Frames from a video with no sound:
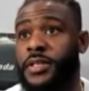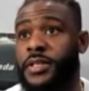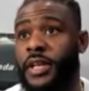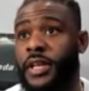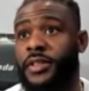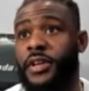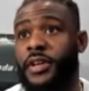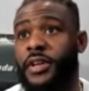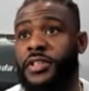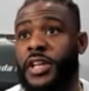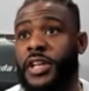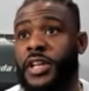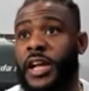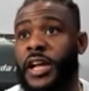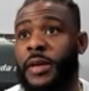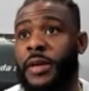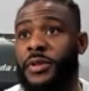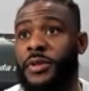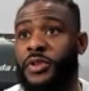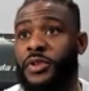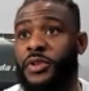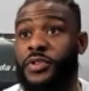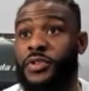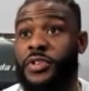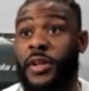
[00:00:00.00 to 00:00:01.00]
take their
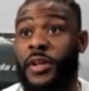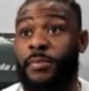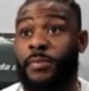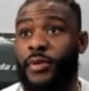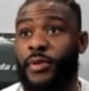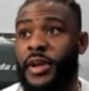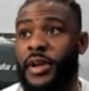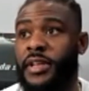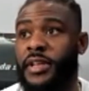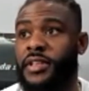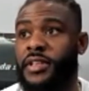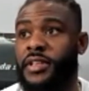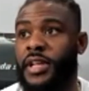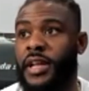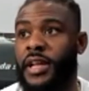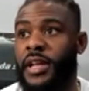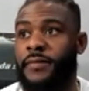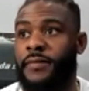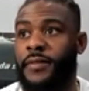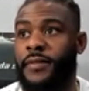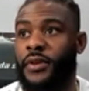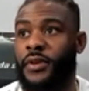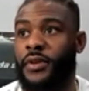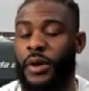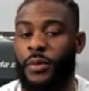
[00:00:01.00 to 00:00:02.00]
time and use their brain to
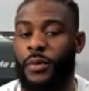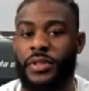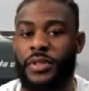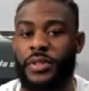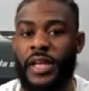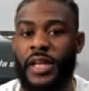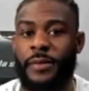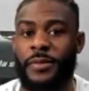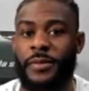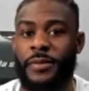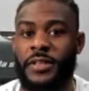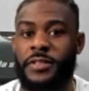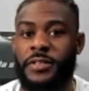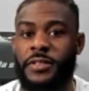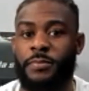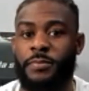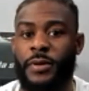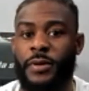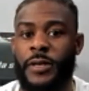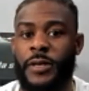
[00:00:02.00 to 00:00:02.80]
kind of figure out what that means.